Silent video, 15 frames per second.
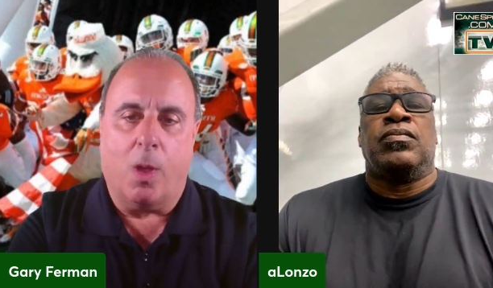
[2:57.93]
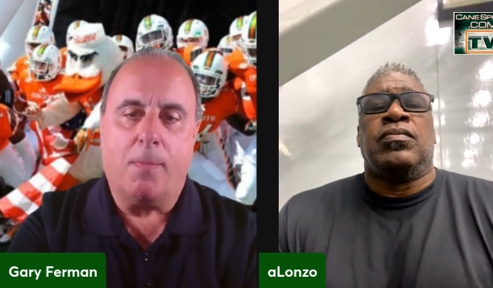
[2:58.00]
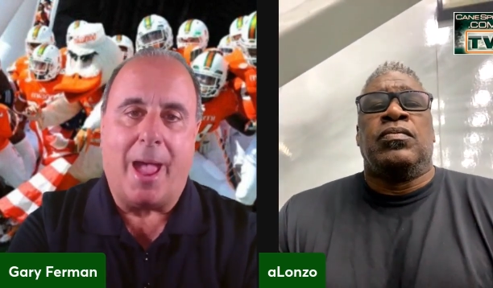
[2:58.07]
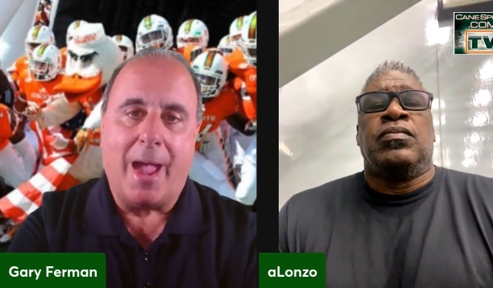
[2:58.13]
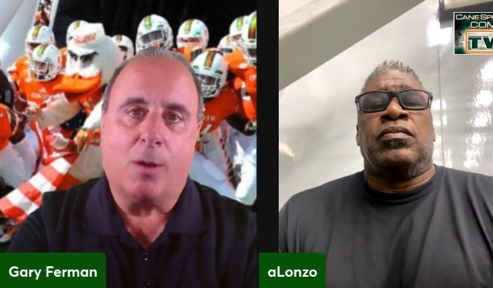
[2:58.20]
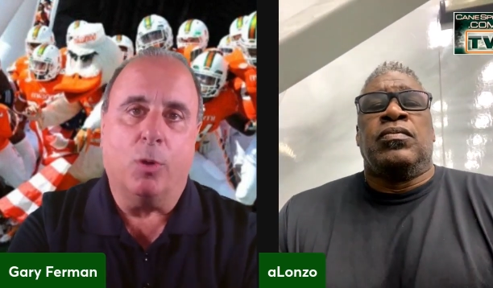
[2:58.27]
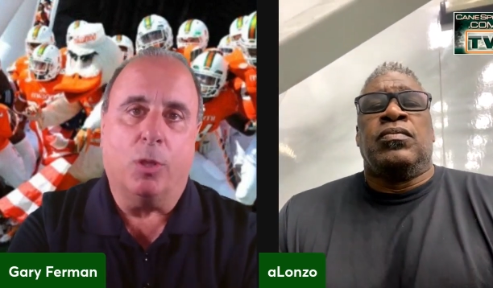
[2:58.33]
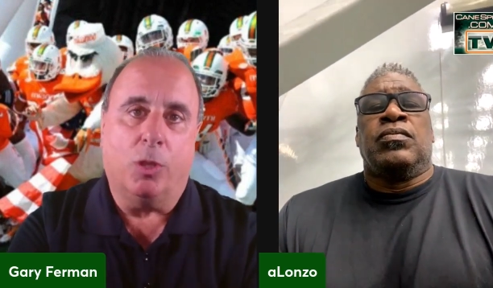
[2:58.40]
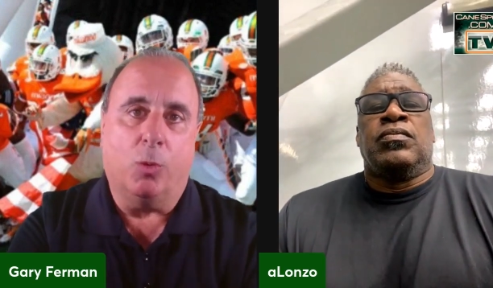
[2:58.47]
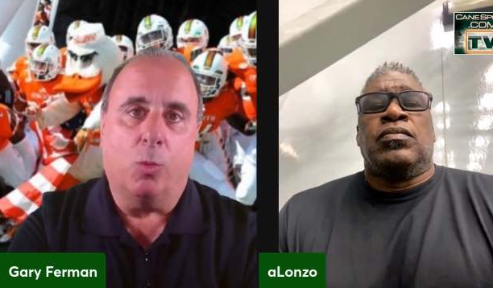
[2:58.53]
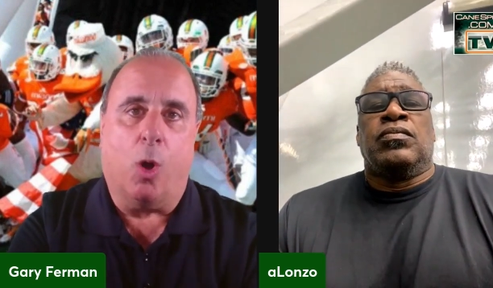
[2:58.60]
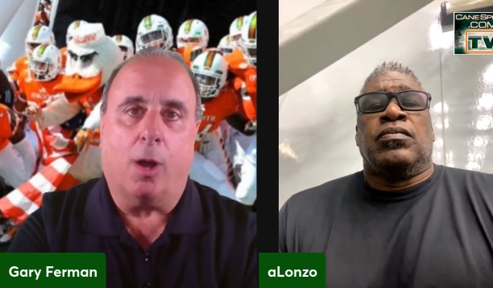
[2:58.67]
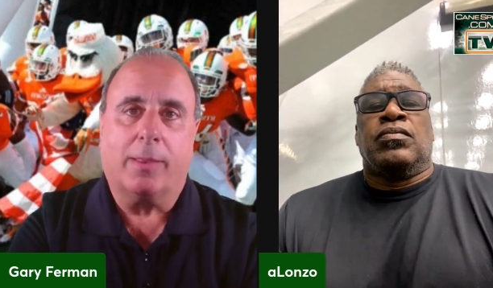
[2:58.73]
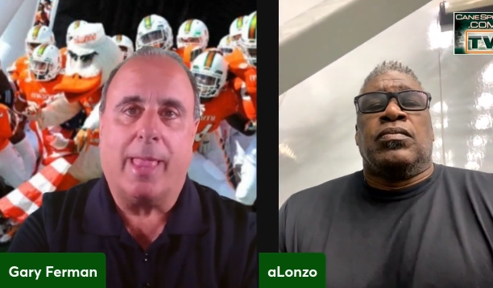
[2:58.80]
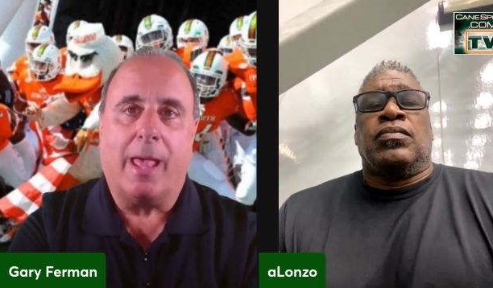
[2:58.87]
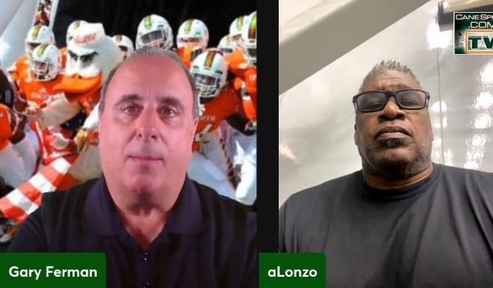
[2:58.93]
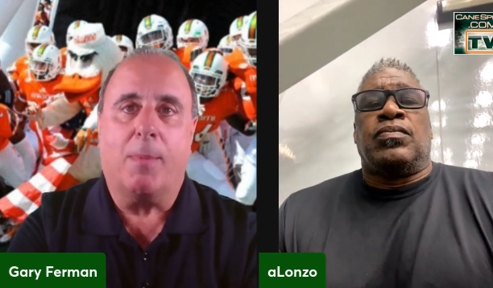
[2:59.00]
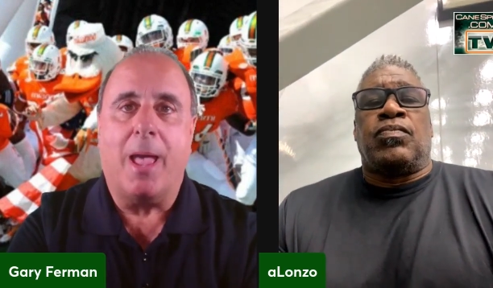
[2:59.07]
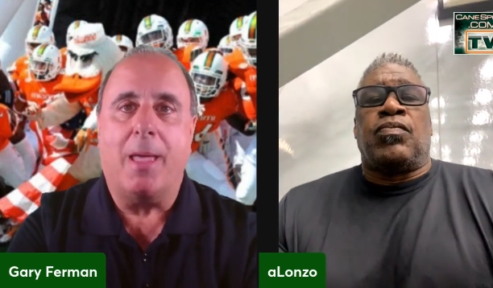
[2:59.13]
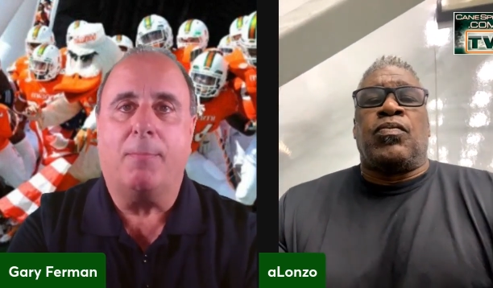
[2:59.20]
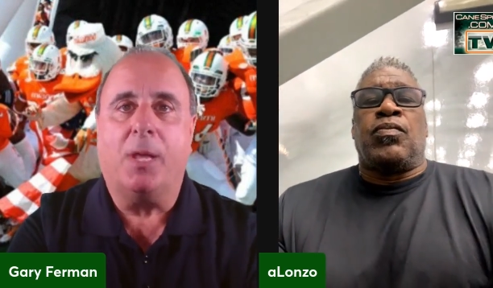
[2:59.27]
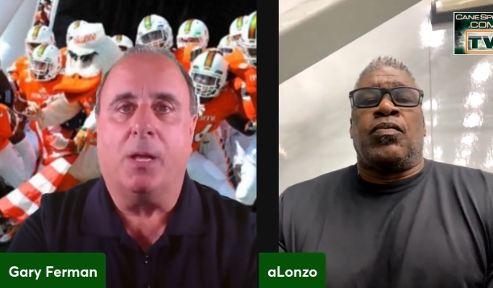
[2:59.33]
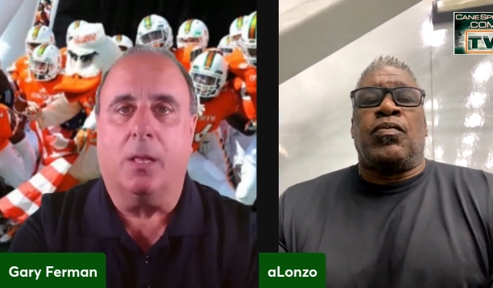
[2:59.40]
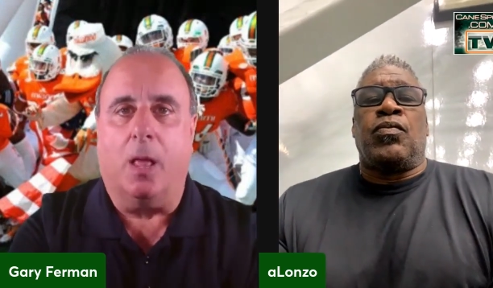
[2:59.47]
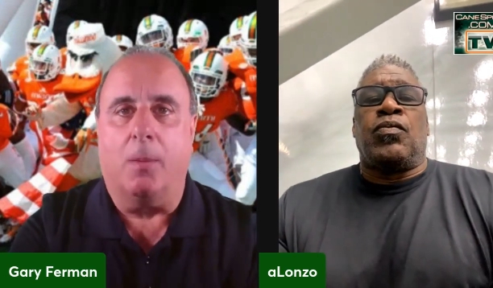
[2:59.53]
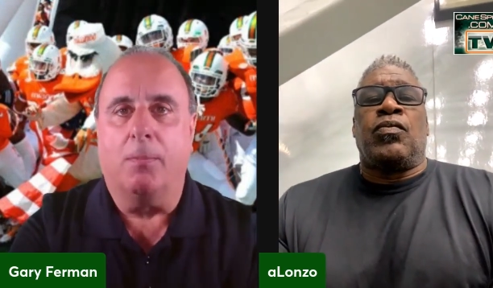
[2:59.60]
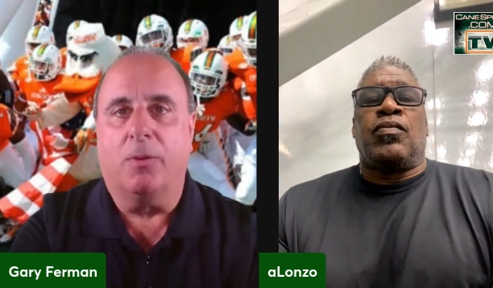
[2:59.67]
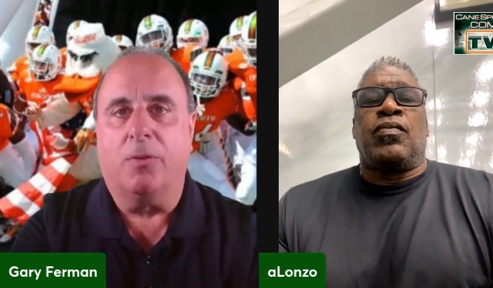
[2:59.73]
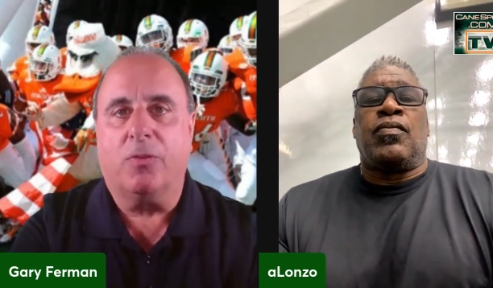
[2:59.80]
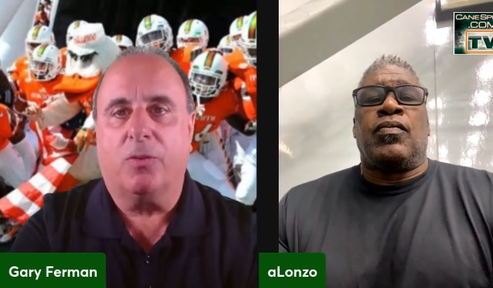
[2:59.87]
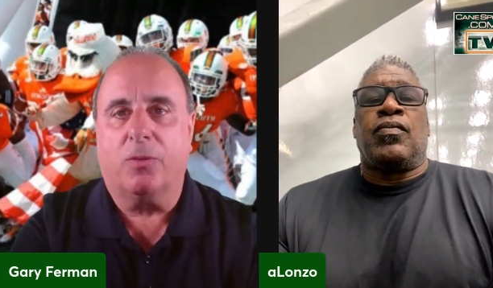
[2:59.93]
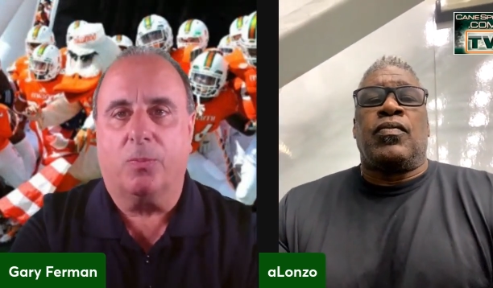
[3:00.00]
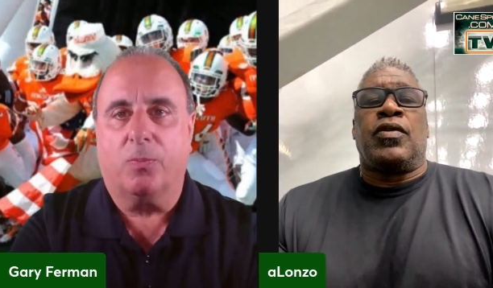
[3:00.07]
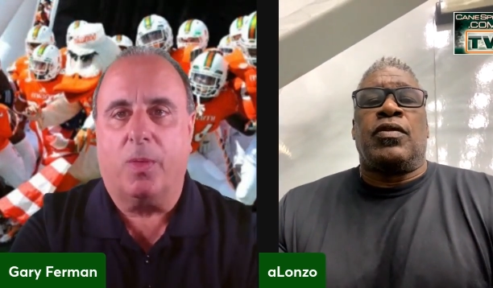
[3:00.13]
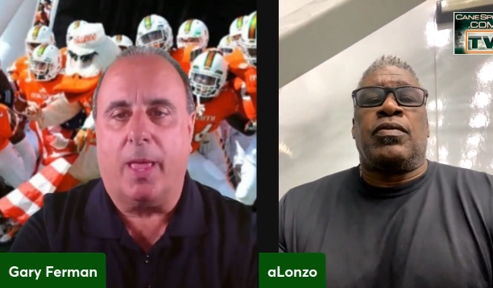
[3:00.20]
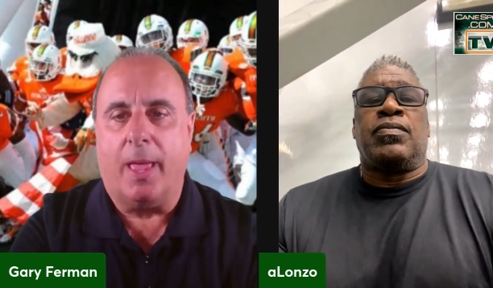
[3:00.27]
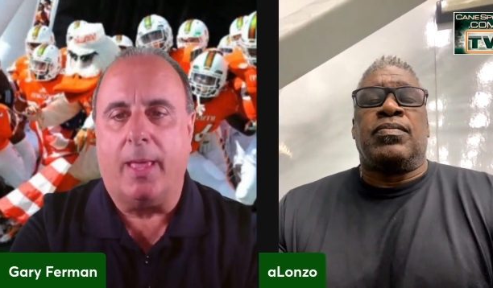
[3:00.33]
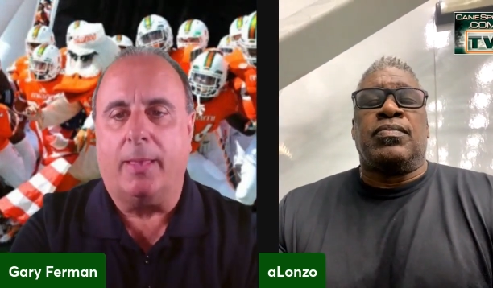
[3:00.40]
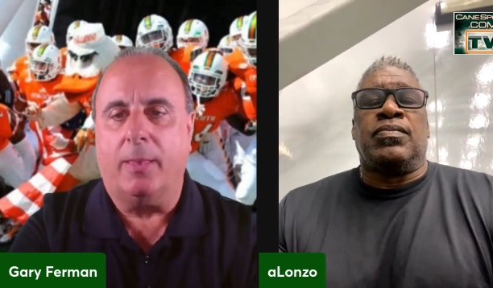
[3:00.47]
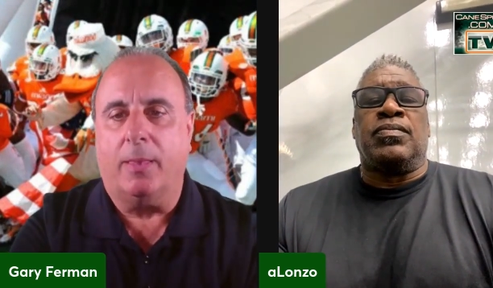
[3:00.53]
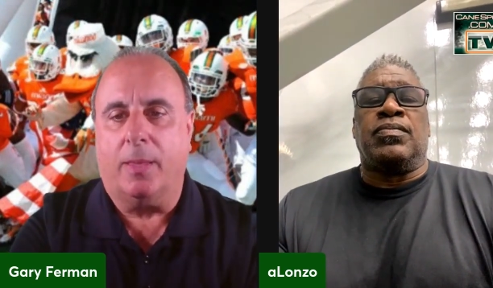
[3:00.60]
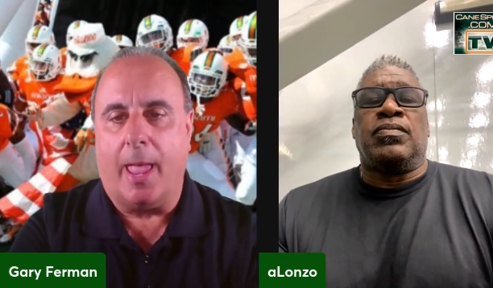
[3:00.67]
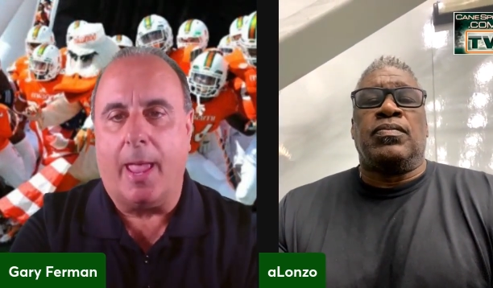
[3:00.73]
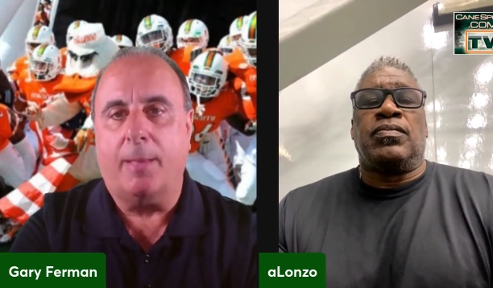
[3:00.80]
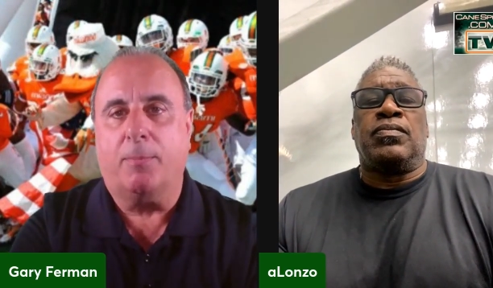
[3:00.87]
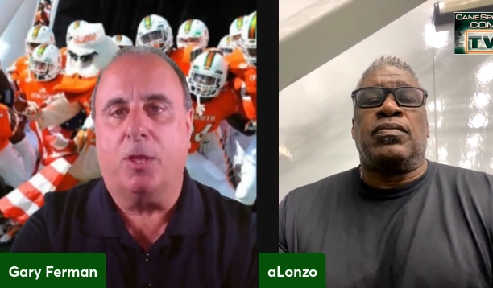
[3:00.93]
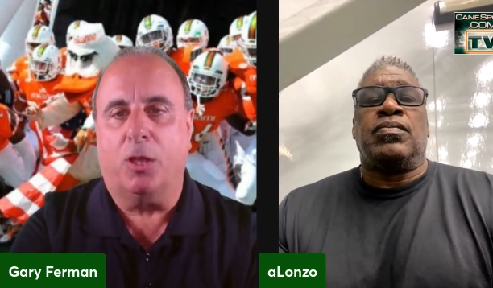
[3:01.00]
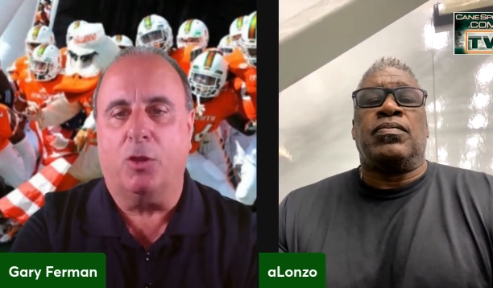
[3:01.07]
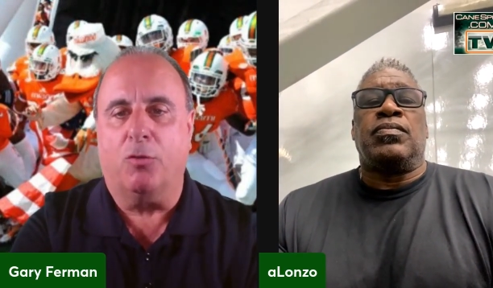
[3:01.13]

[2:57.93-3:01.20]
Speaker 1: back when you walked out of Miami Columbus and mm-hmm. came to the